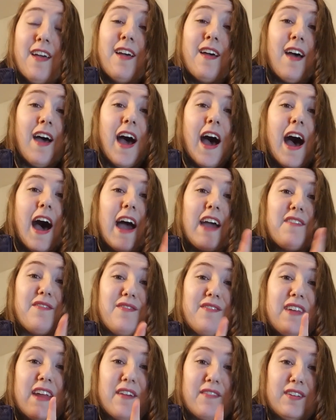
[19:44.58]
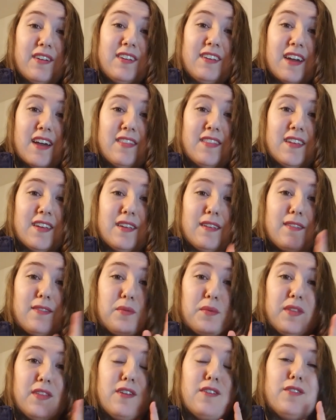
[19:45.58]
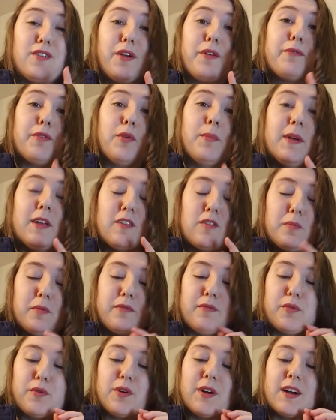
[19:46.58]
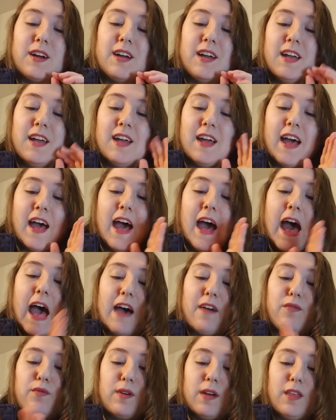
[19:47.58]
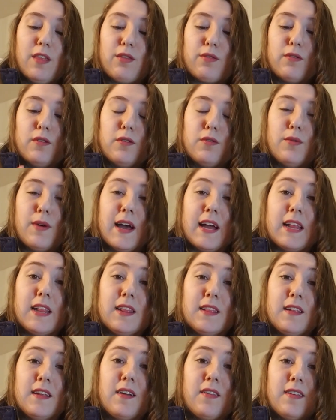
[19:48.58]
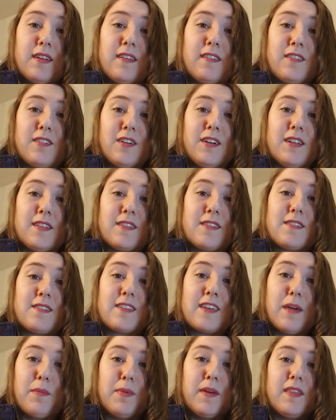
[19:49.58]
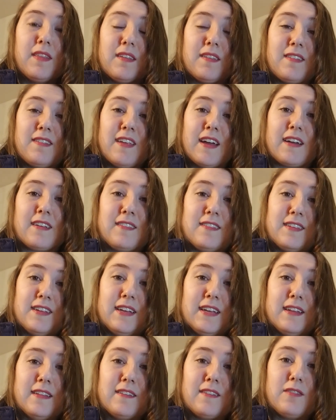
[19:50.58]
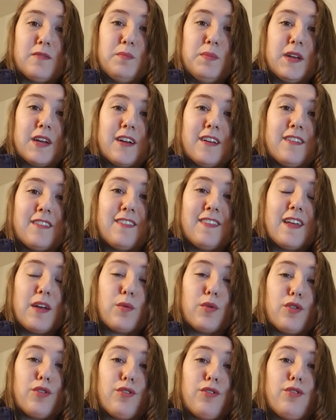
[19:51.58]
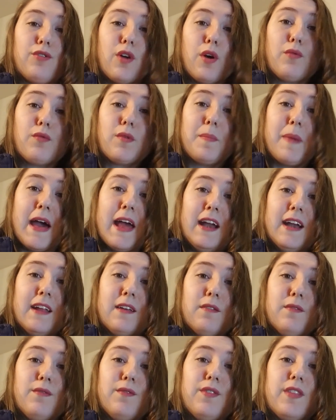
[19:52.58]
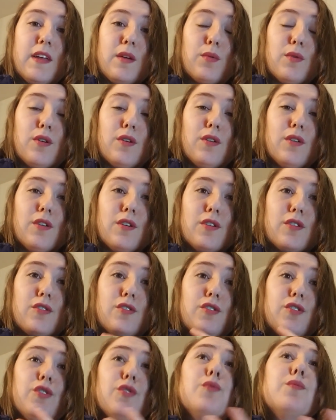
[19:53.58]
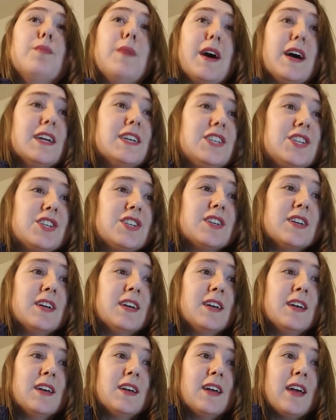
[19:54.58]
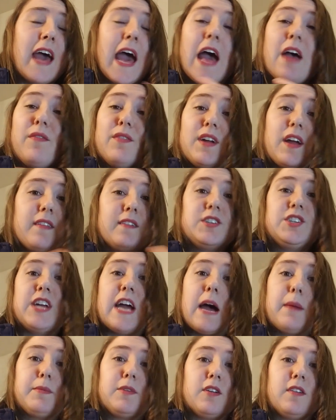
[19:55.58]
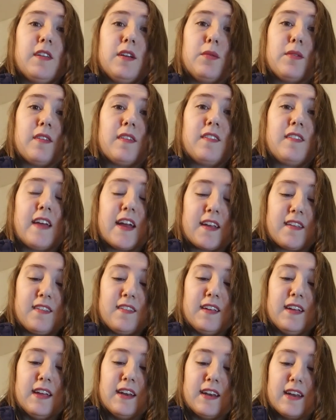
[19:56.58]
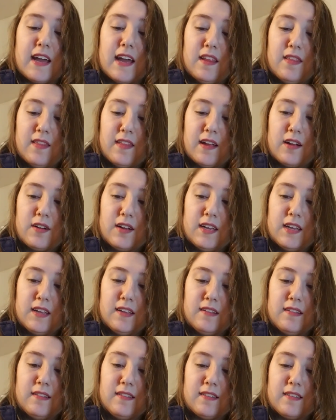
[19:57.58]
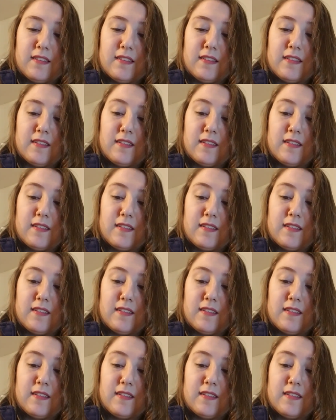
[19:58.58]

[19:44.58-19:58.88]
I've never done this with an adult romance before. Halfway through, I literally started skipping the sex scenes because they were so repetitive. They were too much. Every other chapter, there's a sex scene, and there is